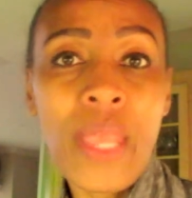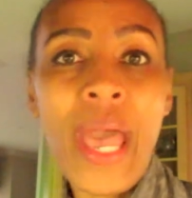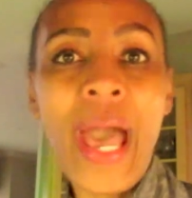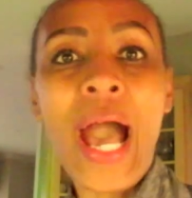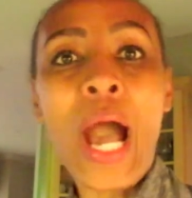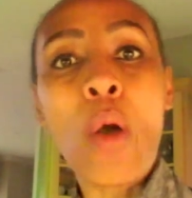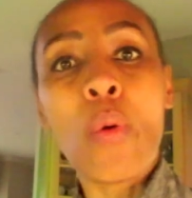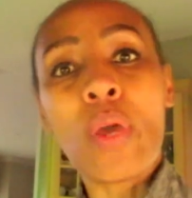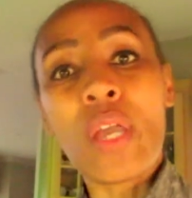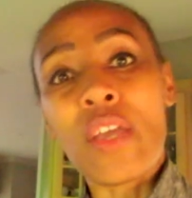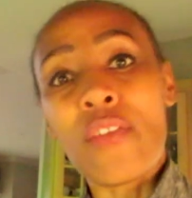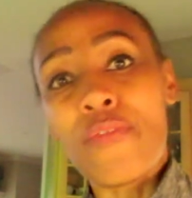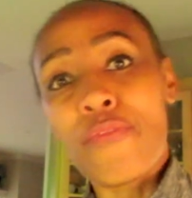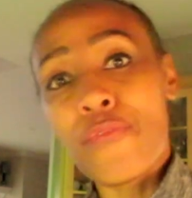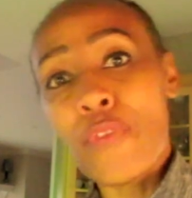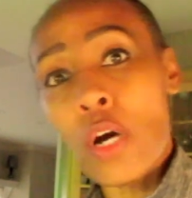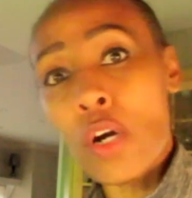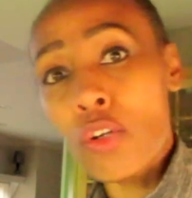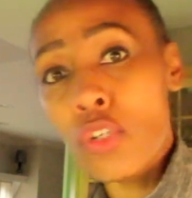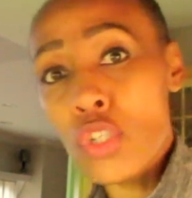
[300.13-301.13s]
how it
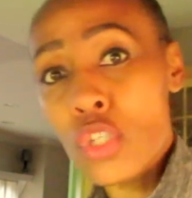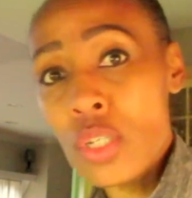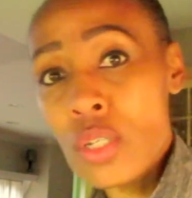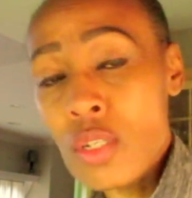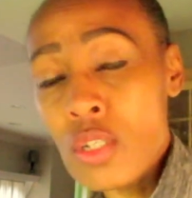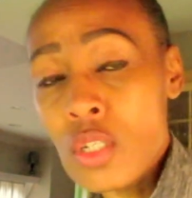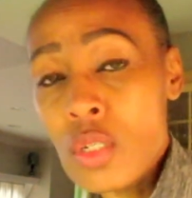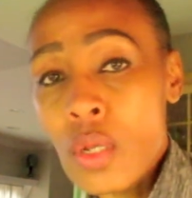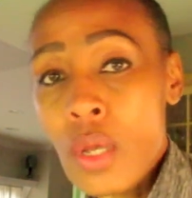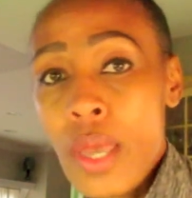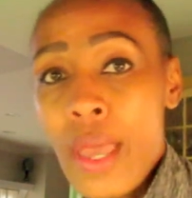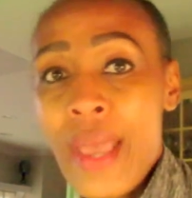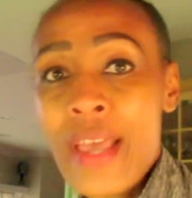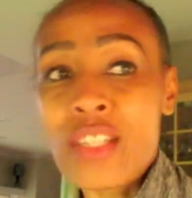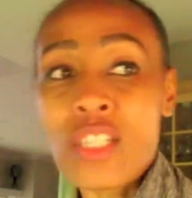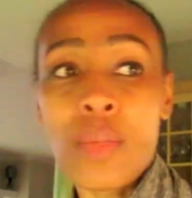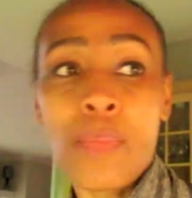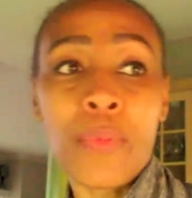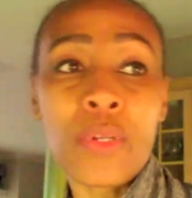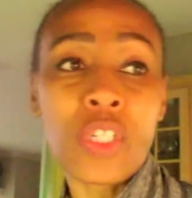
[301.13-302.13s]
functions
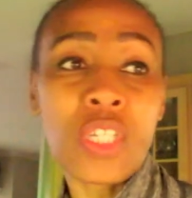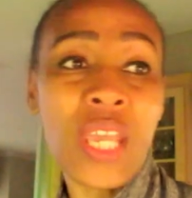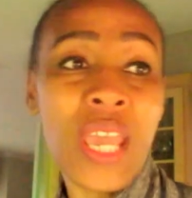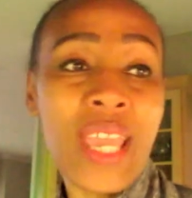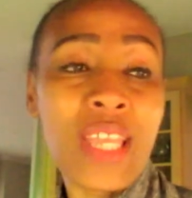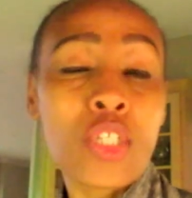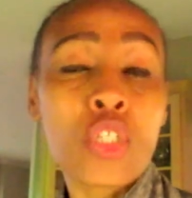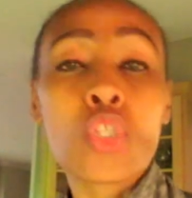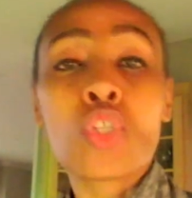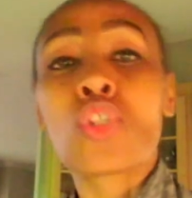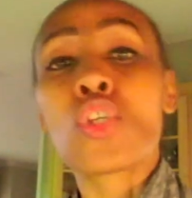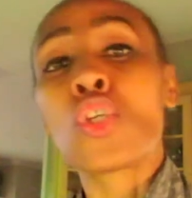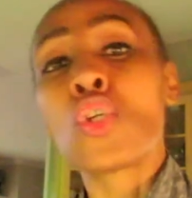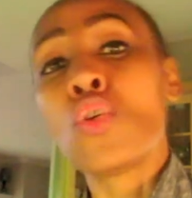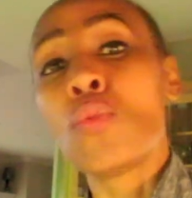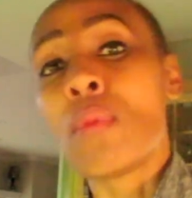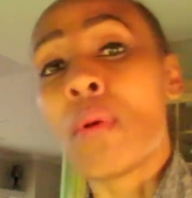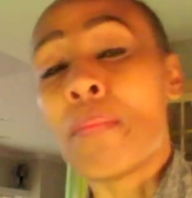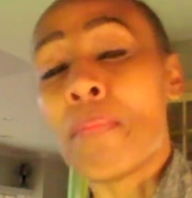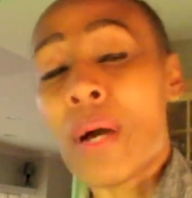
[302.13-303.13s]
as it pertains to the
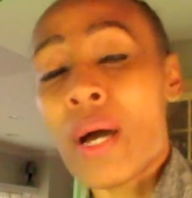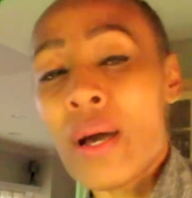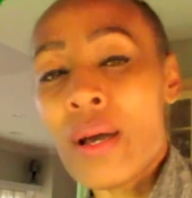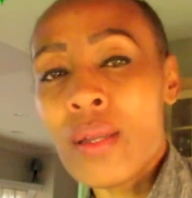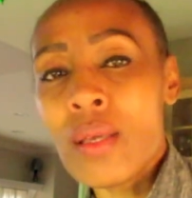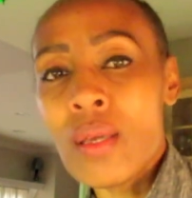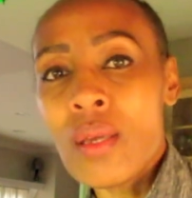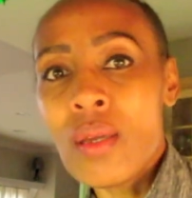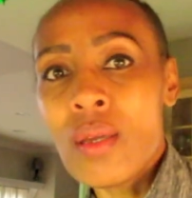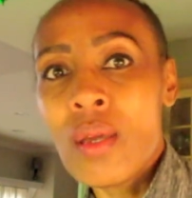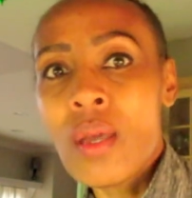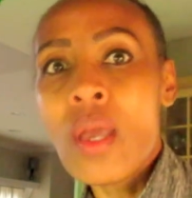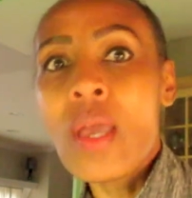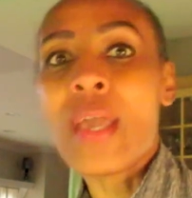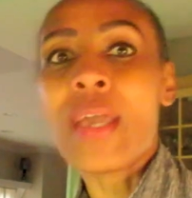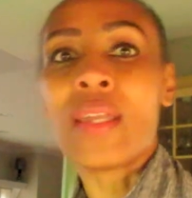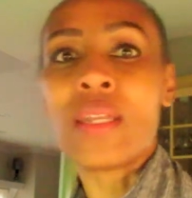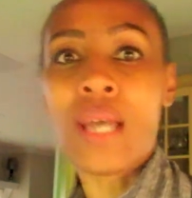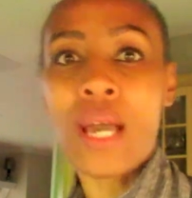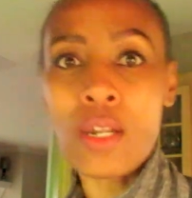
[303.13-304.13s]
human body.
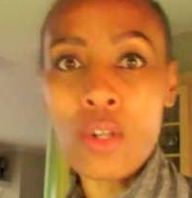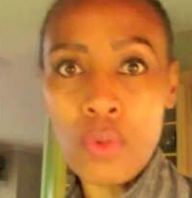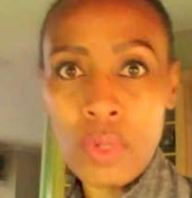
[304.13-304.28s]
And not